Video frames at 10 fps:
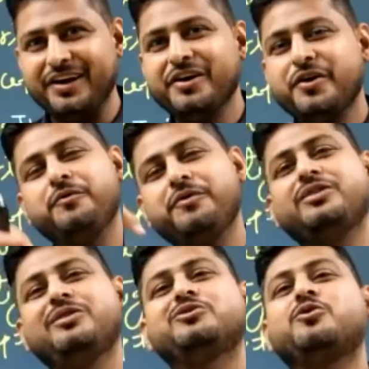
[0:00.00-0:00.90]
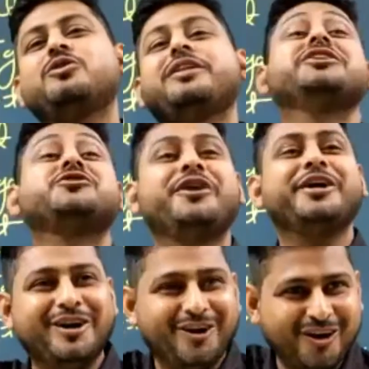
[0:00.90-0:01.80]
we run those rules in the
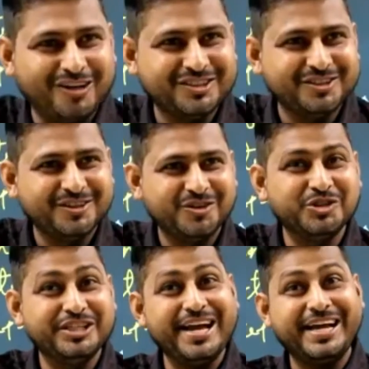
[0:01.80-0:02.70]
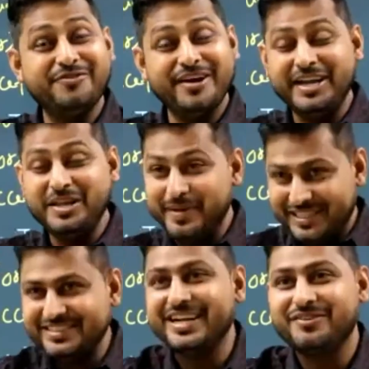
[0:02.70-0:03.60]
historical logs to check if any matches are